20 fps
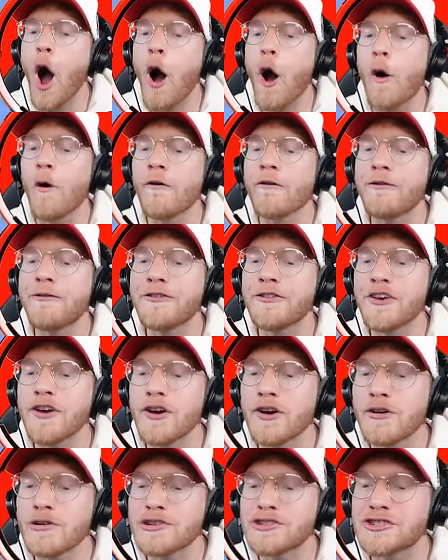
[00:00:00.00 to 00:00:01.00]
Oh,
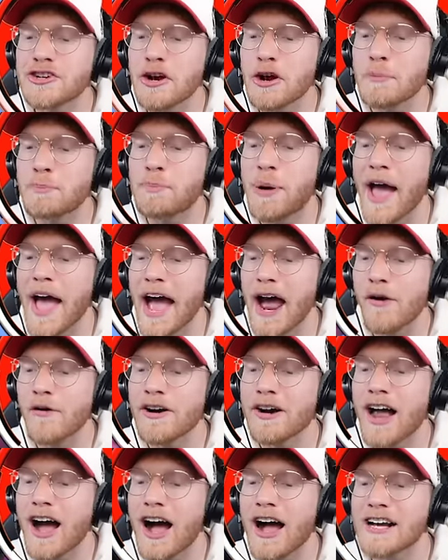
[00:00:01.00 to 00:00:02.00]
future
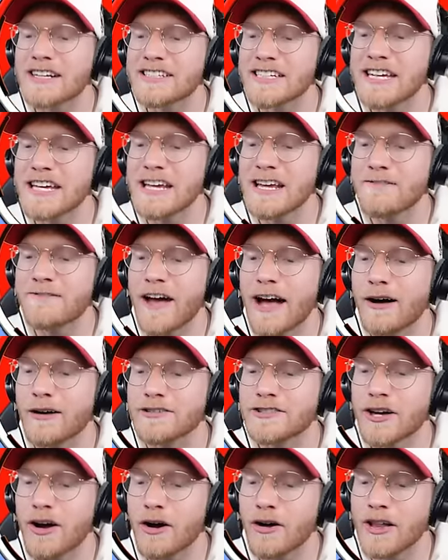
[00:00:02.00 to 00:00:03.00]
paradox
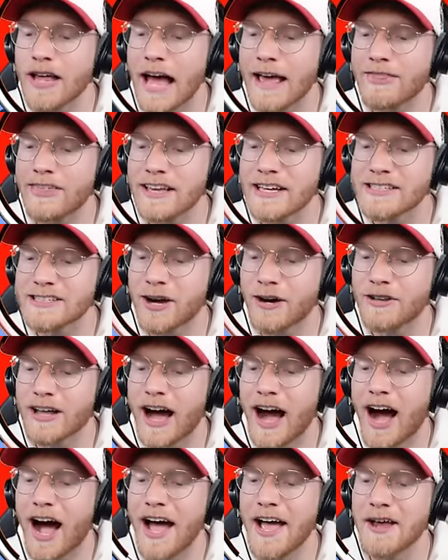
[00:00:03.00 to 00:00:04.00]
Yveltal. I think it's called
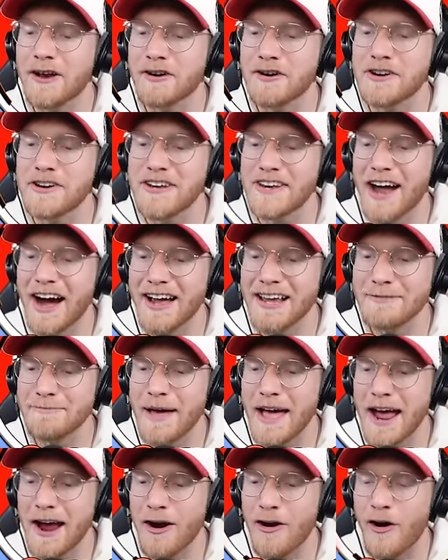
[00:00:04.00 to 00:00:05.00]
Iron
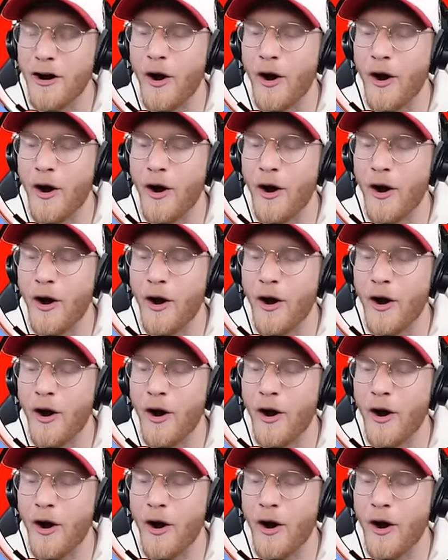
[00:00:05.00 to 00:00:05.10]
Nightmare.